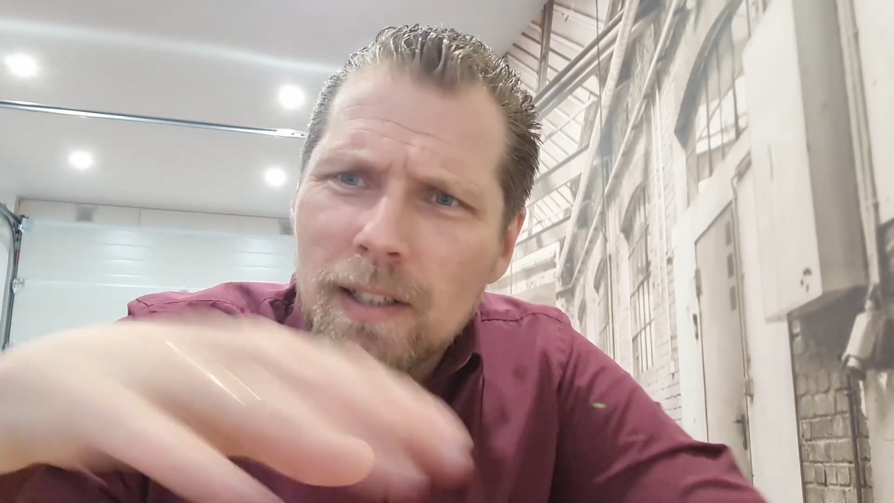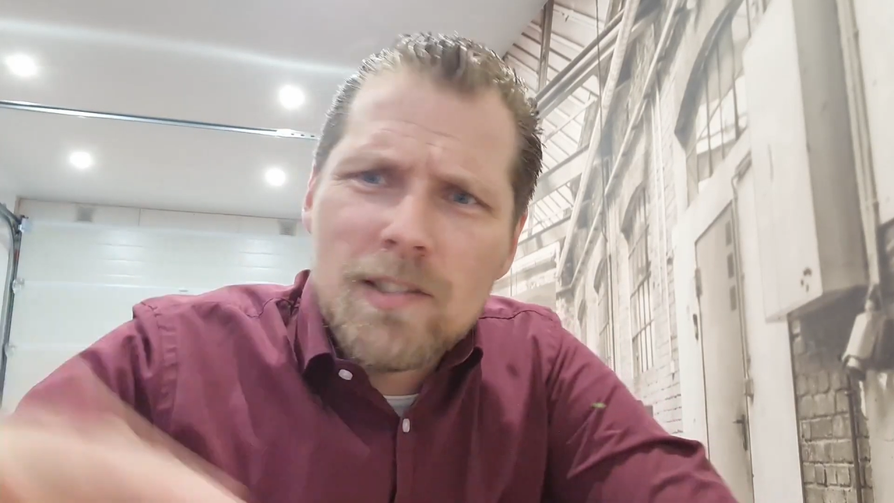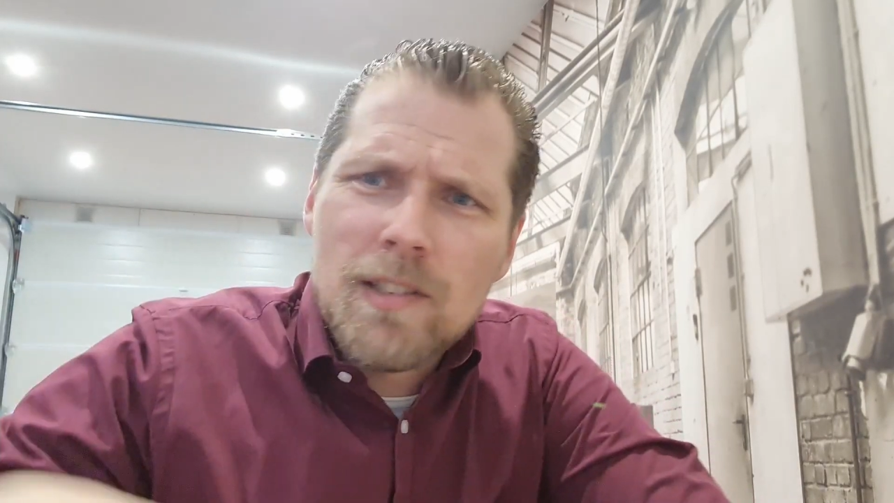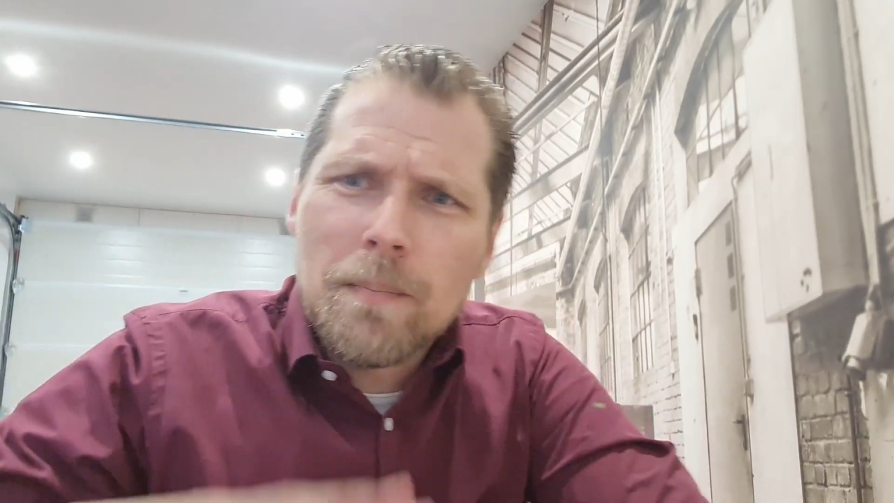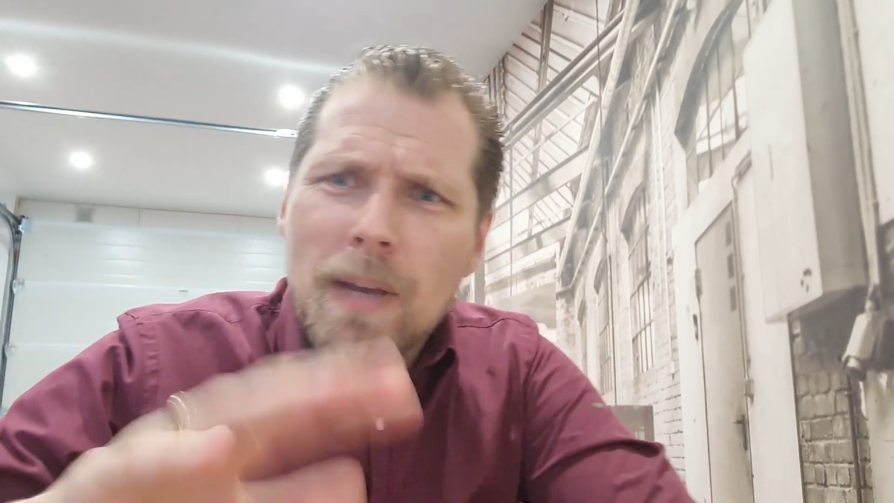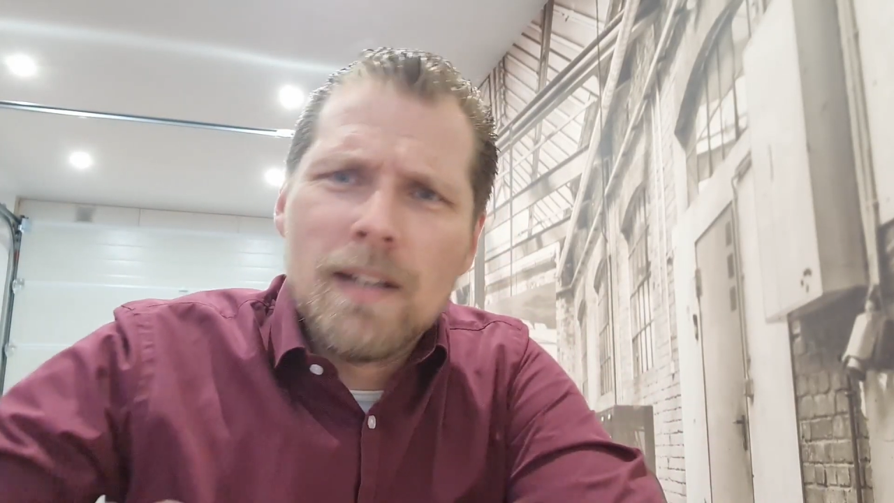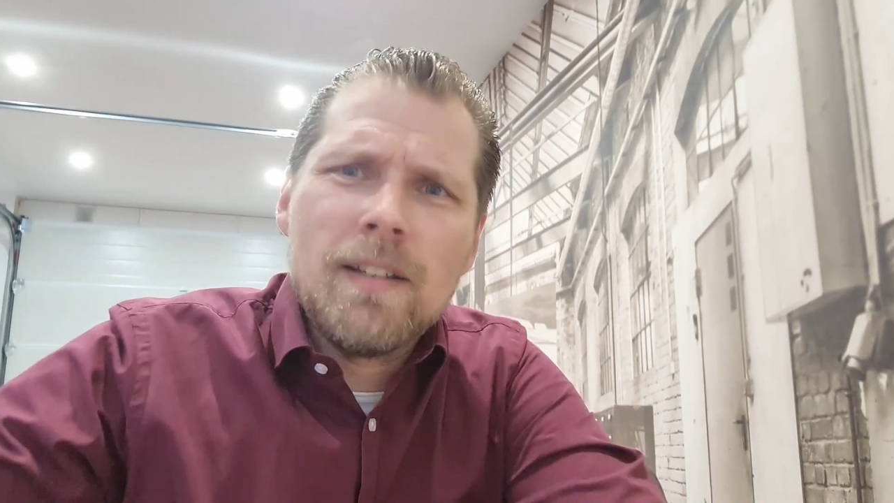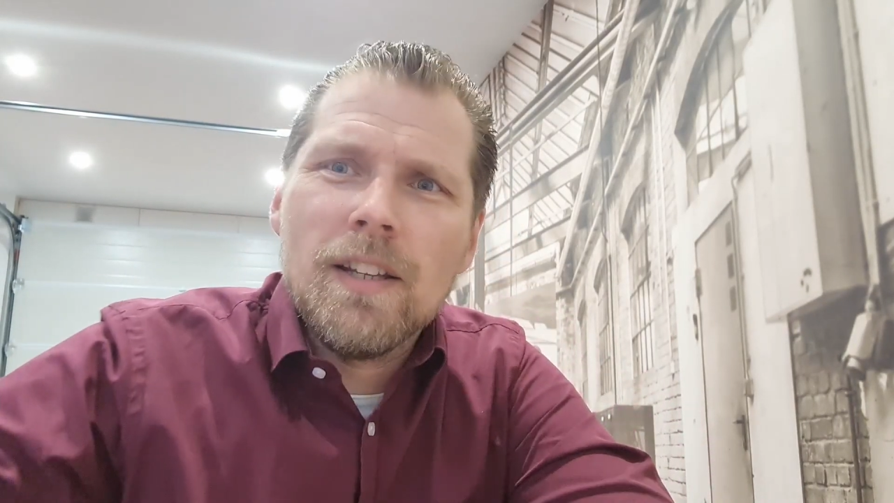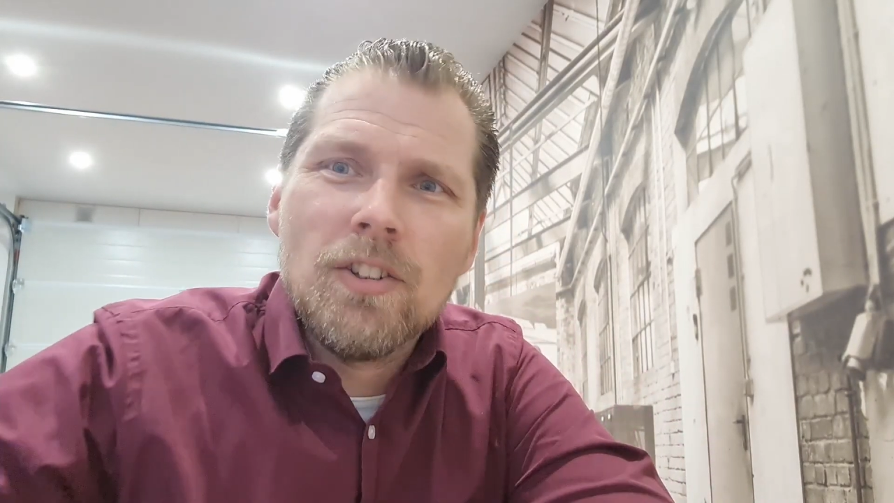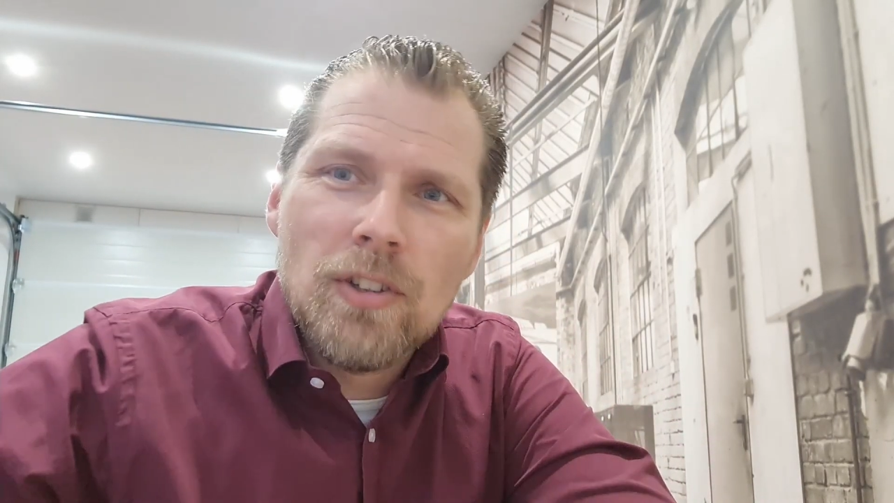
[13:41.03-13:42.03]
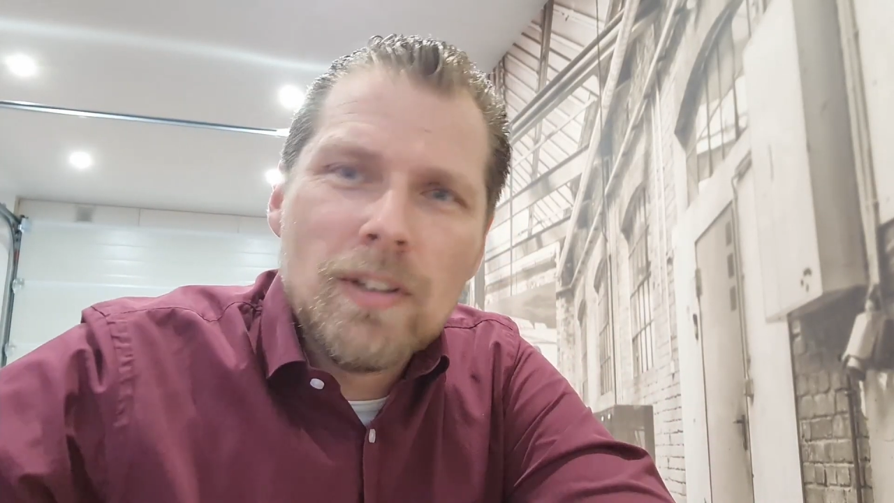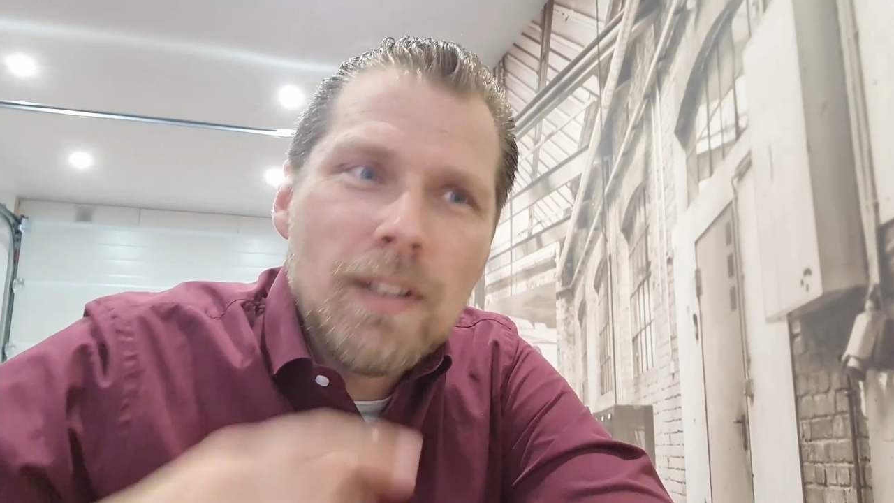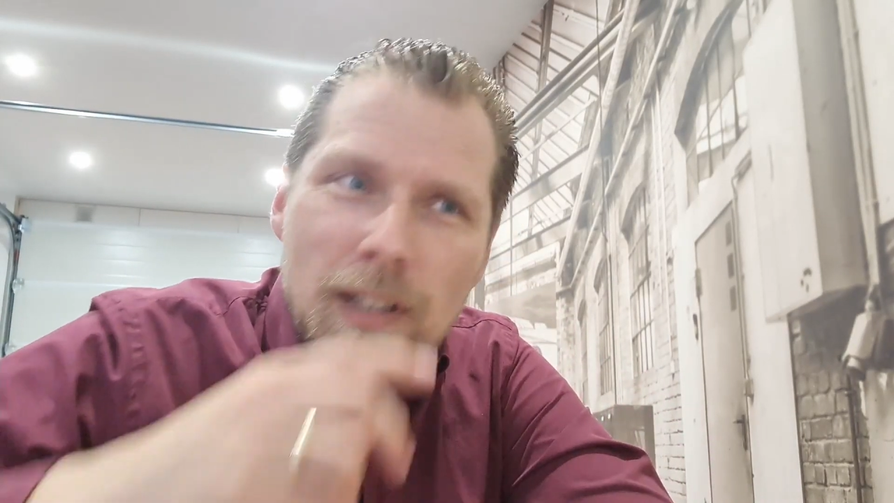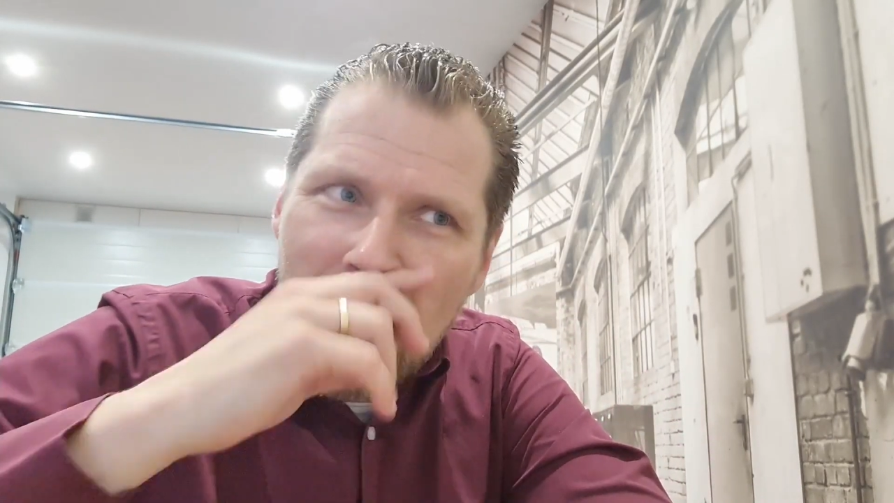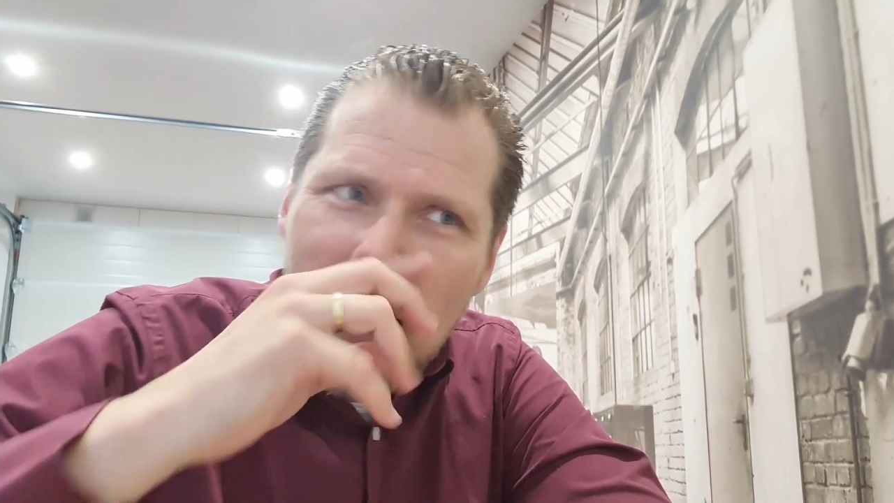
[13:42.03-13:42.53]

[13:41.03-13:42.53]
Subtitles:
That's not my intention.